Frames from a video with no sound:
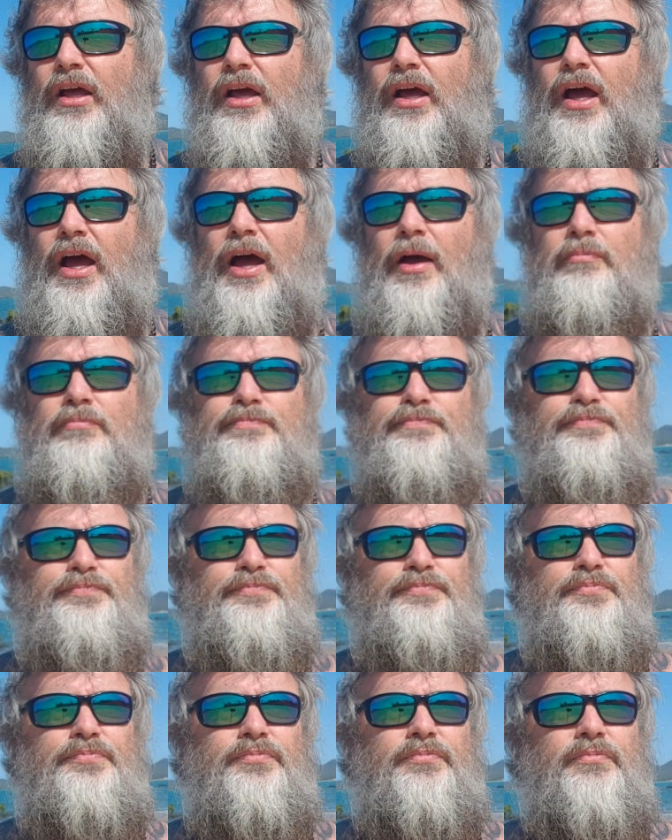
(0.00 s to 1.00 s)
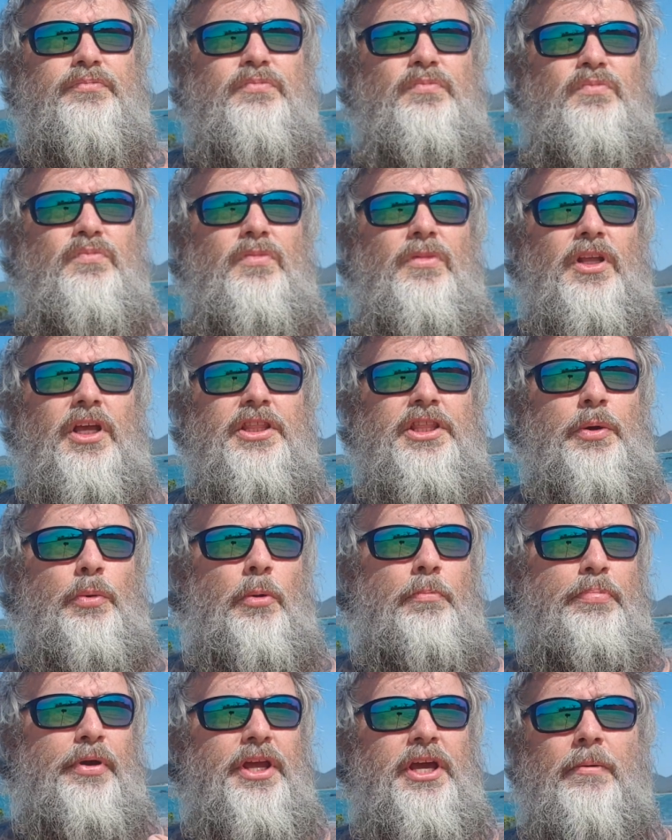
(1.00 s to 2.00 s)
that
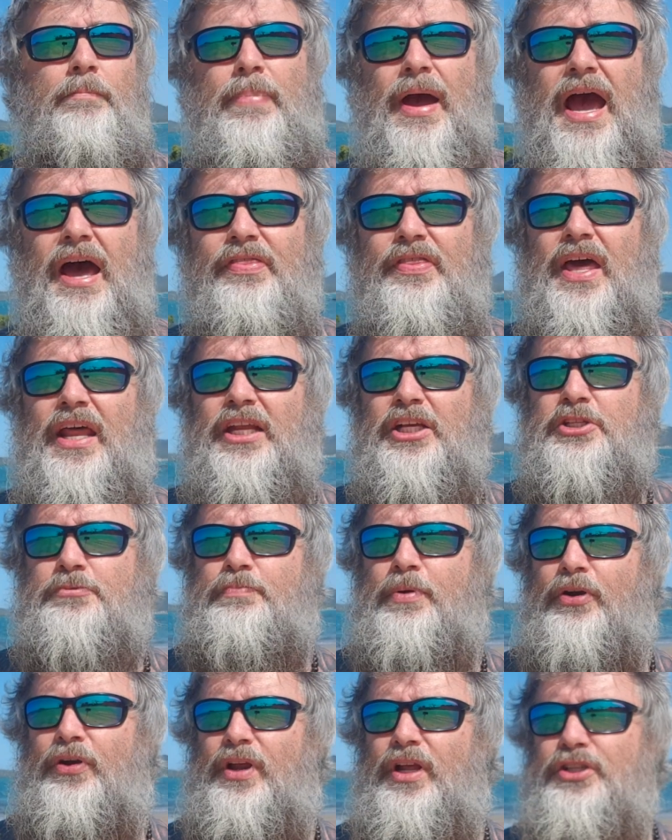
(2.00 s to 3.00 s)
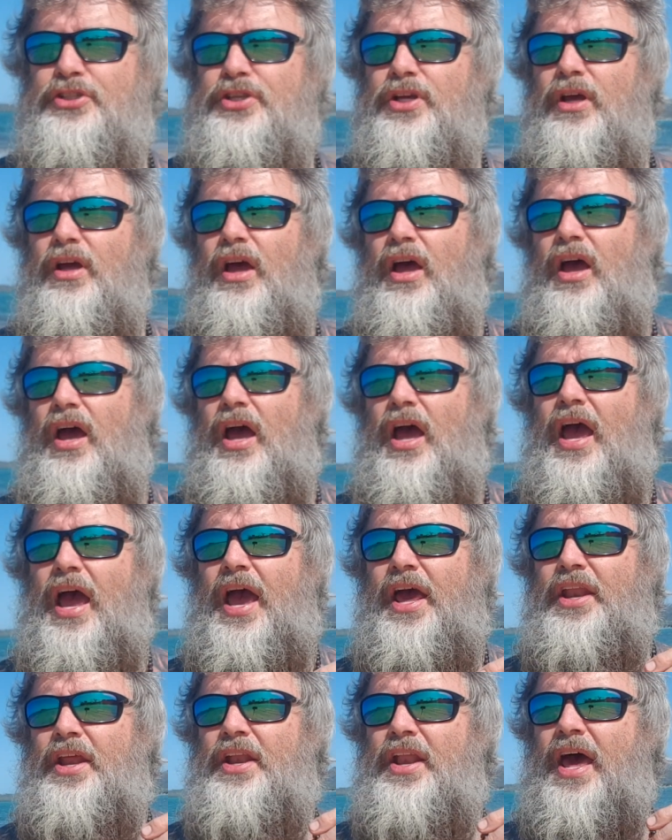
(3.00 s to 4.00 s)
will bring about that experience
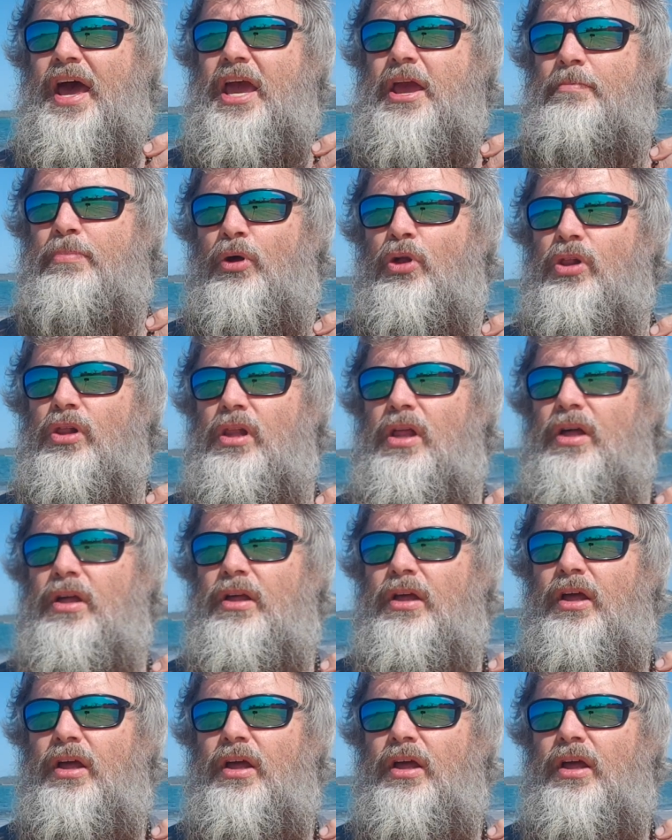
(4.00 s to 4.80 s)
and enable